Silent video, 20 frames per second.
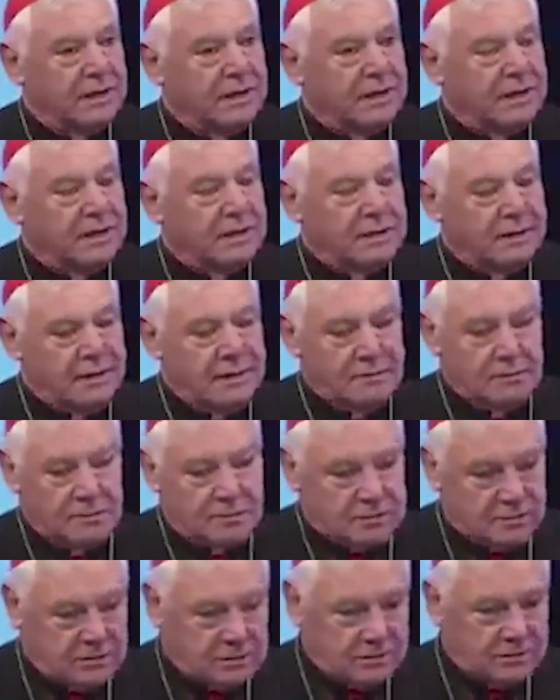And
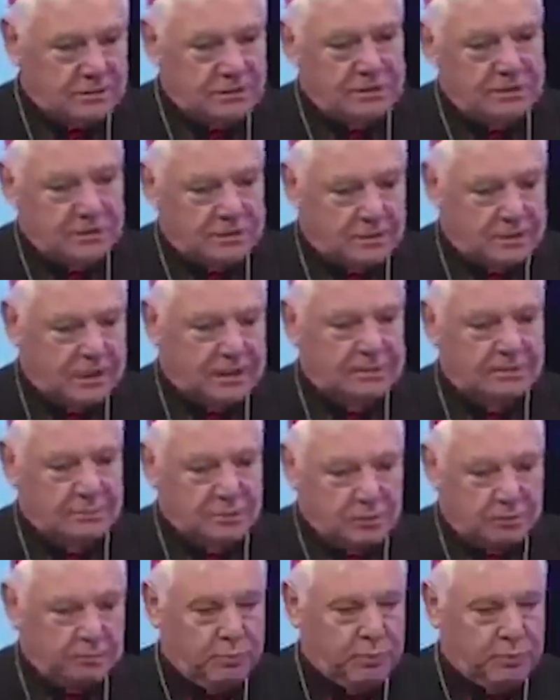this can,
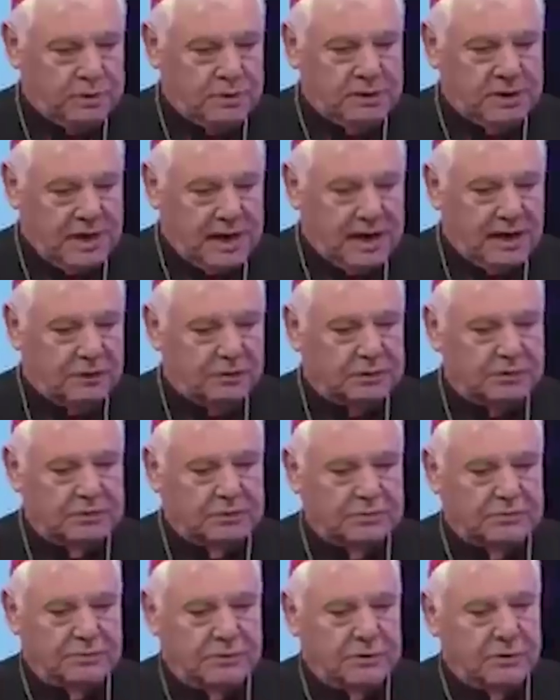to put it
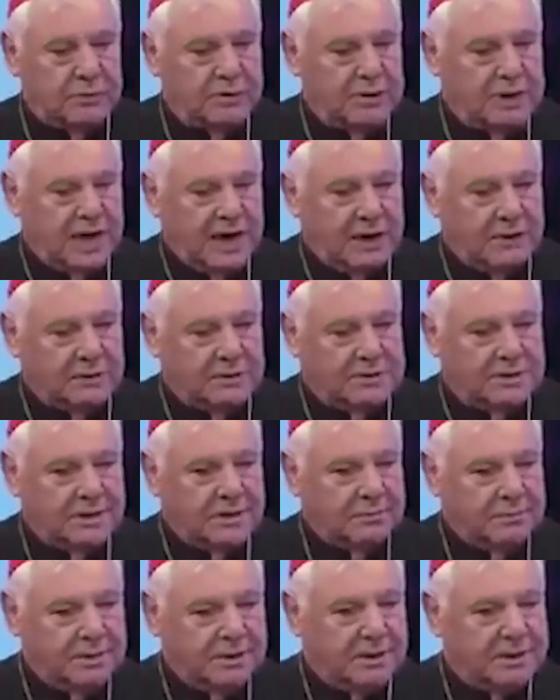out, throw it out,
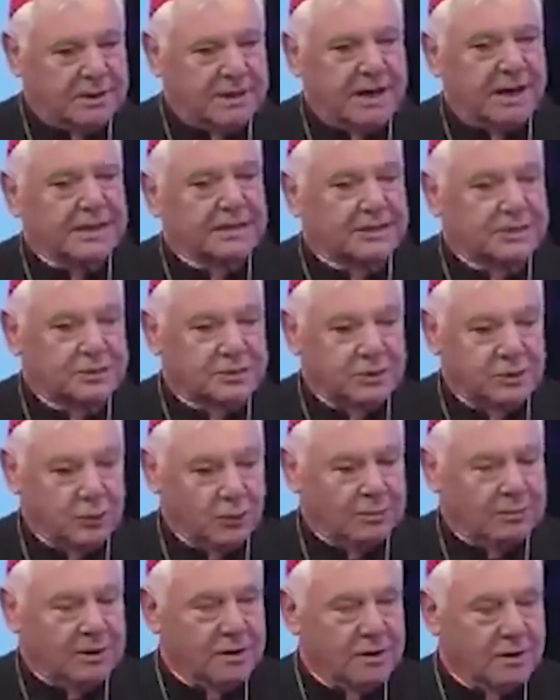can be against
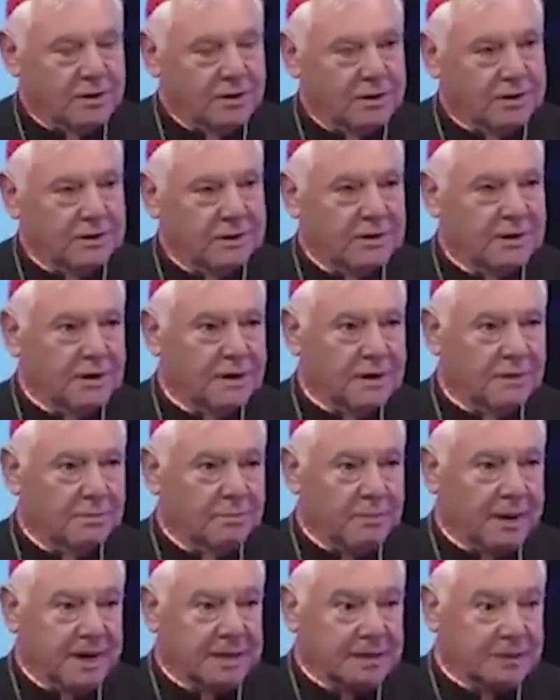human law,
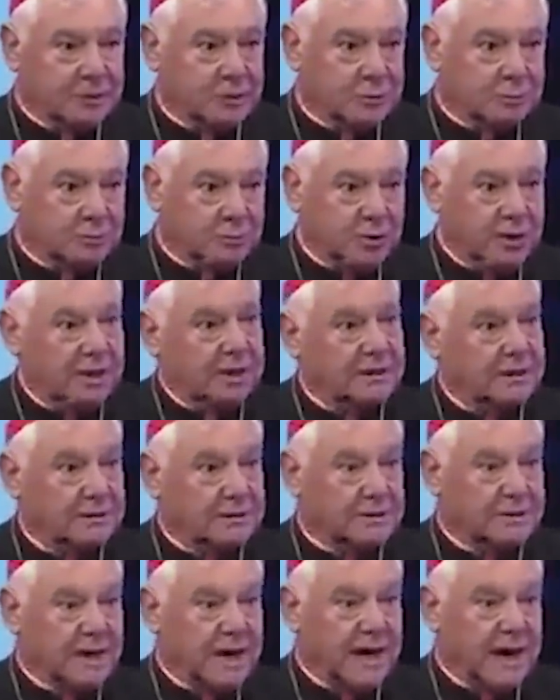but to bring
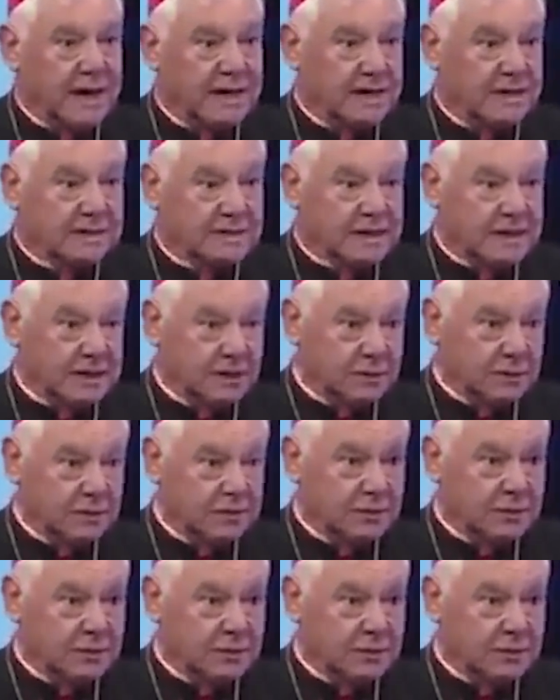the idols into